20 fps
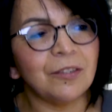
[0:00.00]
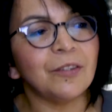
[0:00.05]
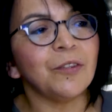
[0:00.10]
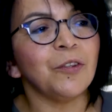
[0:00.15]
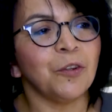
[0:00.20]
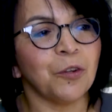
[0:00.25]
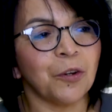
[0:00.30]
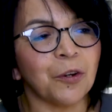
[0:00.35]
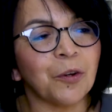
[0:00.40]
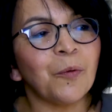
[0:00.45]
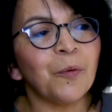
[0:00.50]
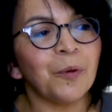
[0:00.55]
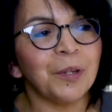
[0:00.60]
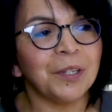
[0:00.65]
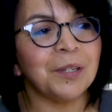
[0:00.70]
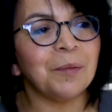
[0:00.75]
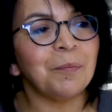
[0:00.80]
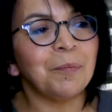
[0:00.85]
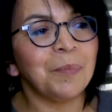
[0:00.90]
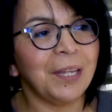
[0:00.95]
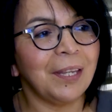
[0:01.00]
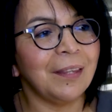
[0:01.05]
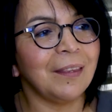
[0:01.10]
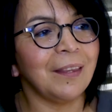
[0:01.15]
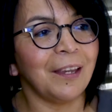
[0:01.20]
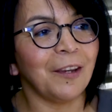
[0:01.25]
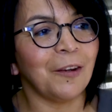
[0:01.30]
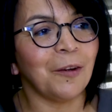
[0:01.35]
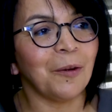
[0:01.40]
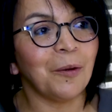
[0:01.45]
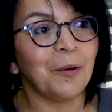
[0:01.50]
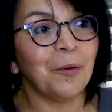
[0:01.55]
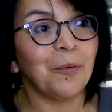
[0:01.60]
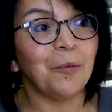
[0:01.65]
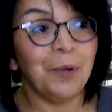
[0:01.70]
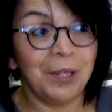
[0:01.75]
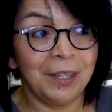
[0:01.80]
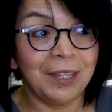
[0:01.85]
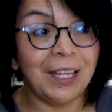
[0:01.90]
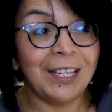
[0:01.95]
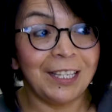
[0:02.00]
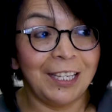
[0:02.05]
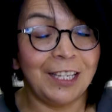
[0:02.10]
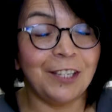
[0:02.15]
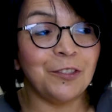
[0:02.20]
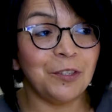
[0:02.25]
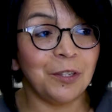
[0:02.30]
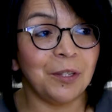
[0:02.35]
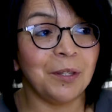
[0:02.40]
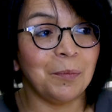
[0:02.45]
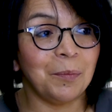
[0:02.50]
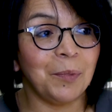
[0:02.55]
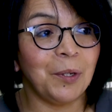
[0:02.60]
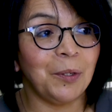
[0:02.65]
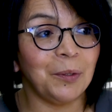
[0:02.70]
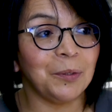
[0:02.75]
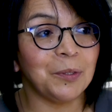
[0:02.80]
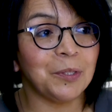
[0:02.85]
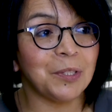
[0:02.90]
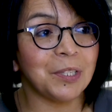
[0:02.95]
you're going to be there when they need you the most.